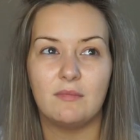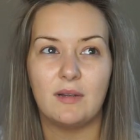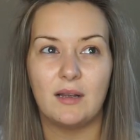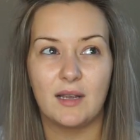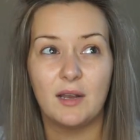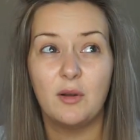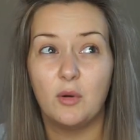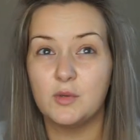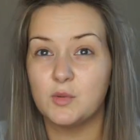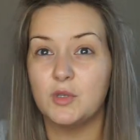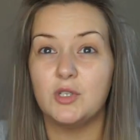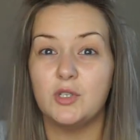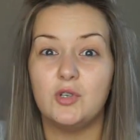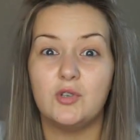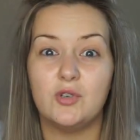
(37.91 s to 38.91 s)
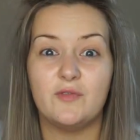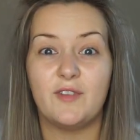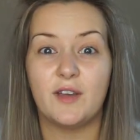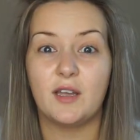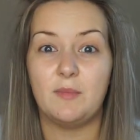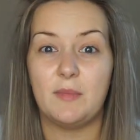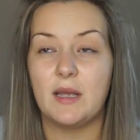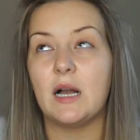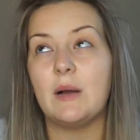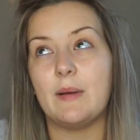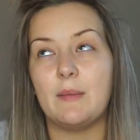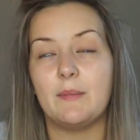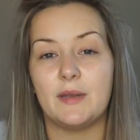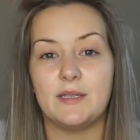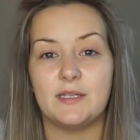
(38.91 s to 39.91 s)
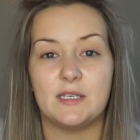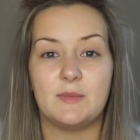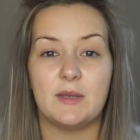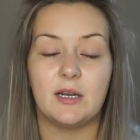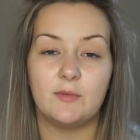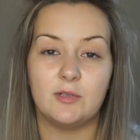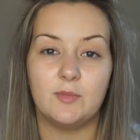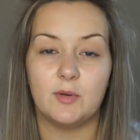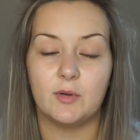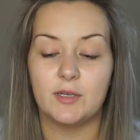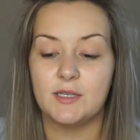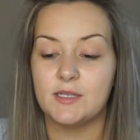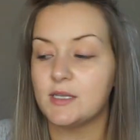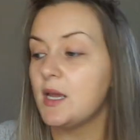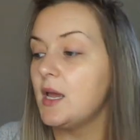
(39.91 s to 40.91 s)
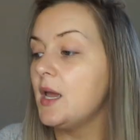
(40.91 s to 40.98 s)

I kind of always wanted to do villain makeup and princess makeup, to be honest.